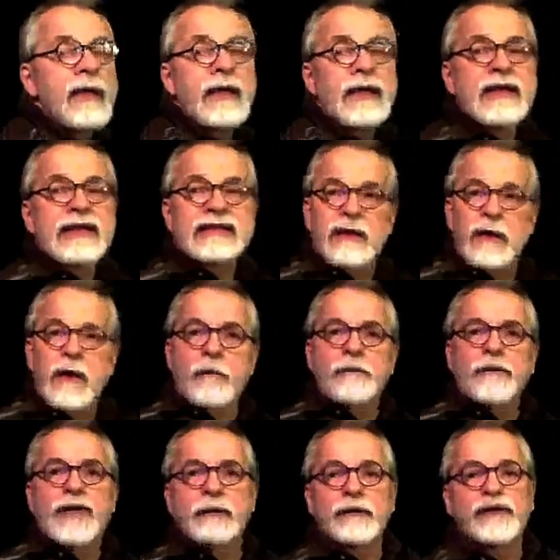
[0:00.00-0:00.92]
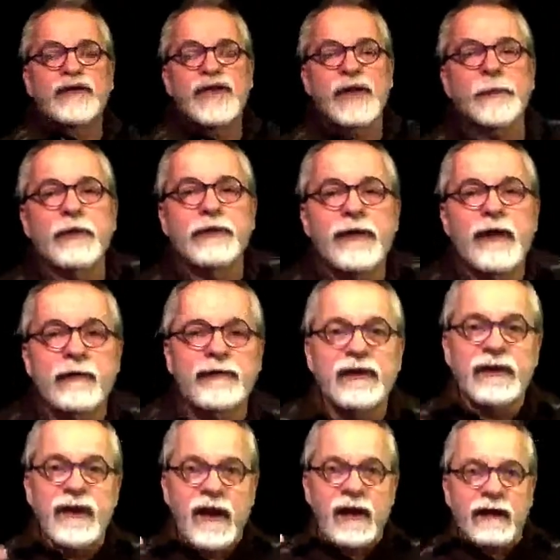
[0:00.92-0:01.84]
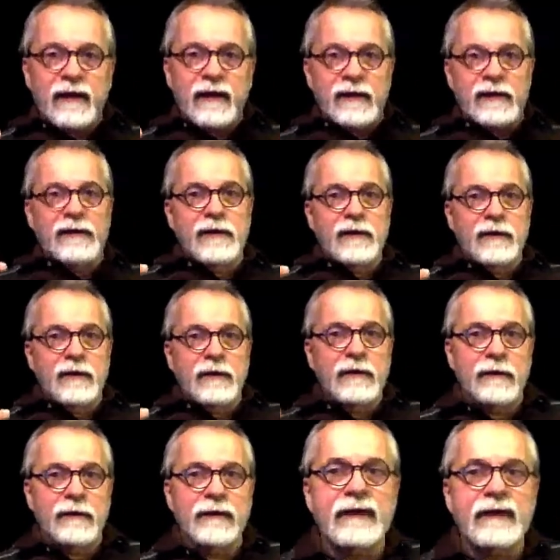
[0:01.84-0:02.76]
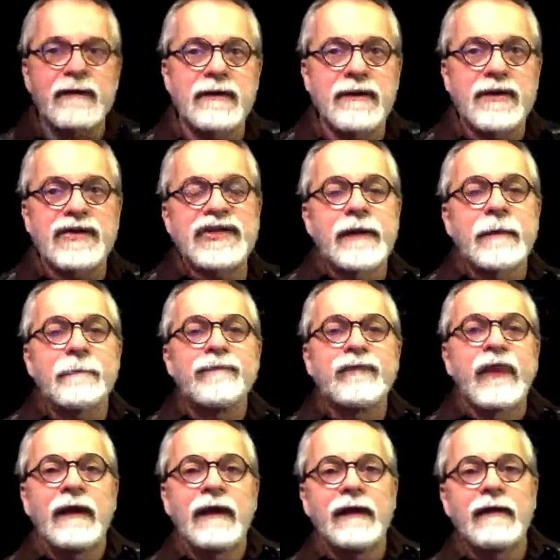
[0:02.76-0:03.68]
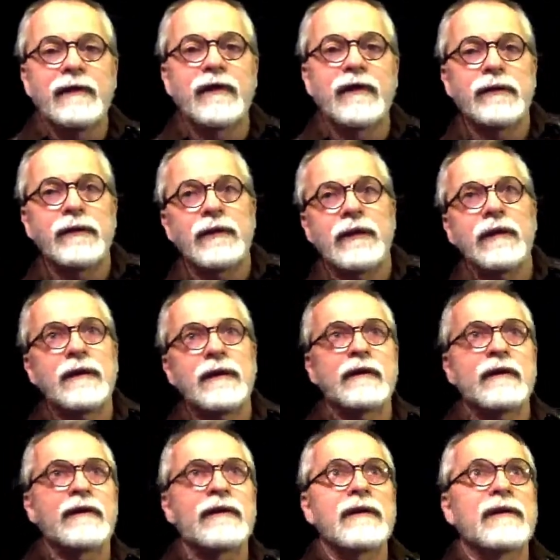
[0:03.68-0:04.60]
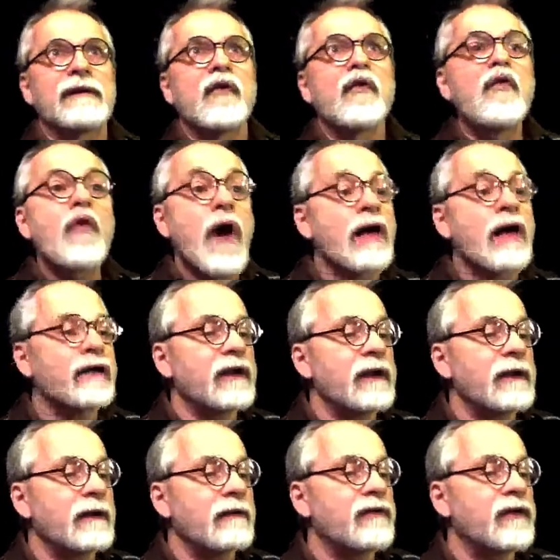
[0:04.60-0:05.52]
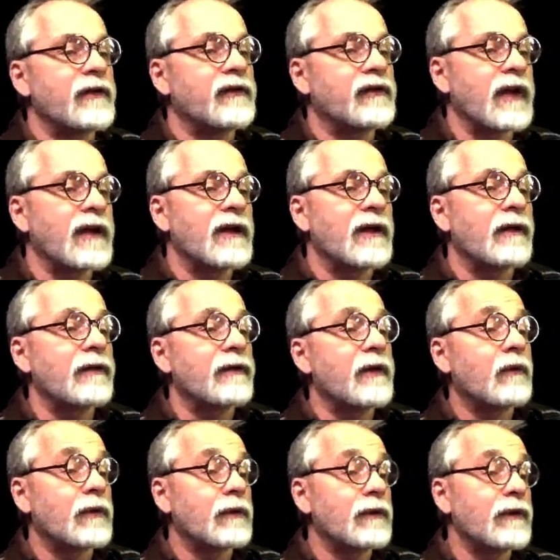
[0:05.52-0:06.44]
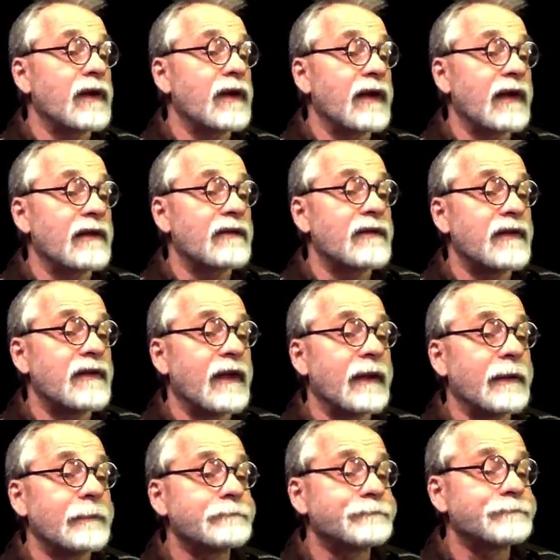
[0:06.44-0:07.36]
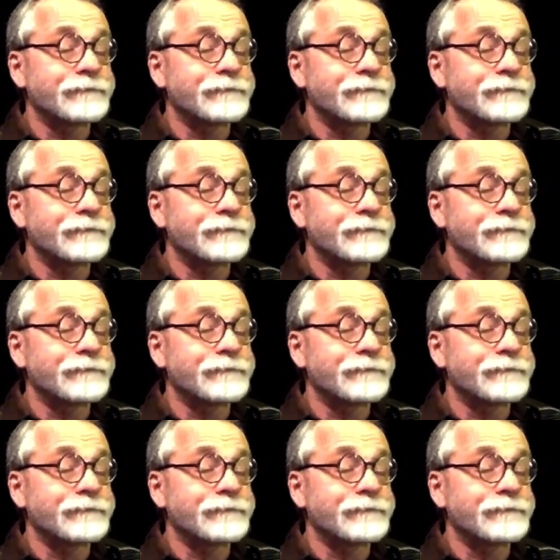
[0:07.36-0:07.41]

So hopefully that was simple enough to kind of get your ears into the quality of the scale that we're looking at today.